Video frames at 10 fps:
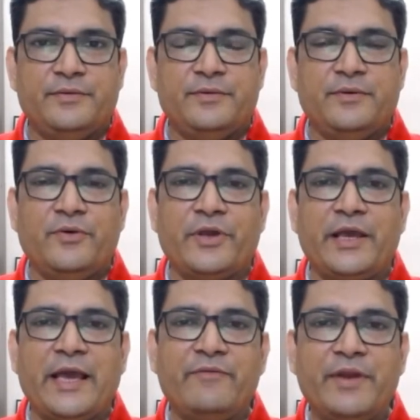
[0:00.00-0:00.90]

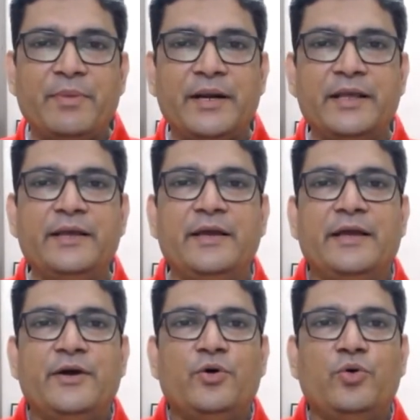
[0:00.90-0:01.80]
Okay,
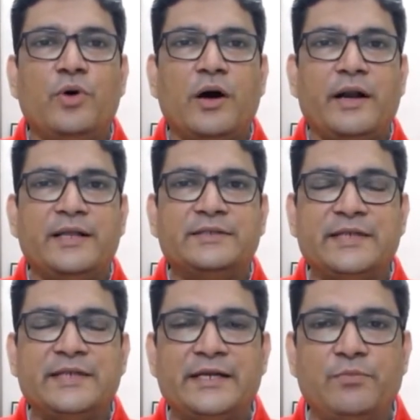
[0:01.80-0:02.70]
everybody who
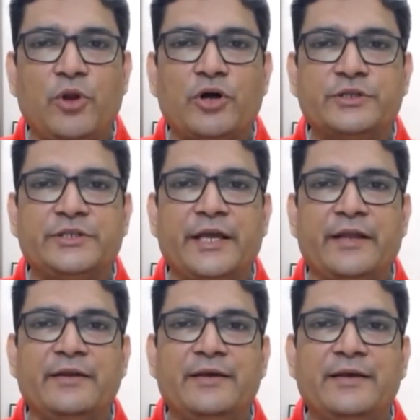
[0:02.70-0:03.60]
understands
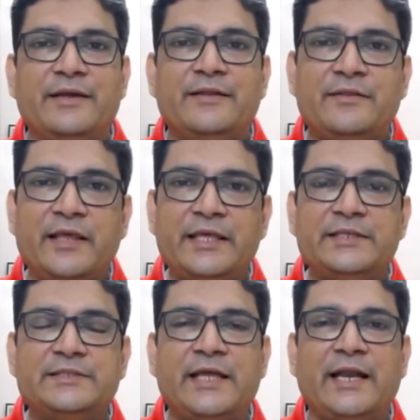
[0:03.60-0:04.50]
blockchain
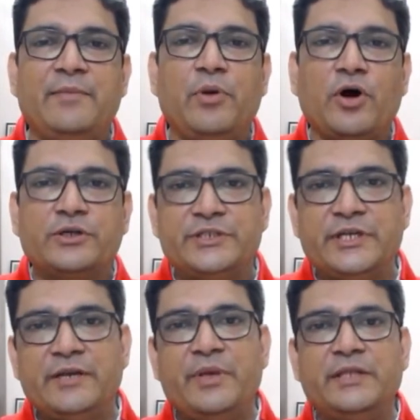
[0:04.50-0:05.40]
thinks that
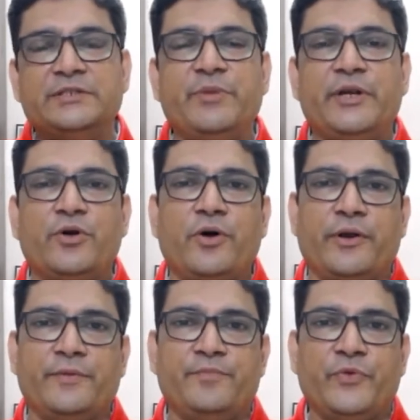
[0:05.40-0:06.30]
blockchain means Bitcoin.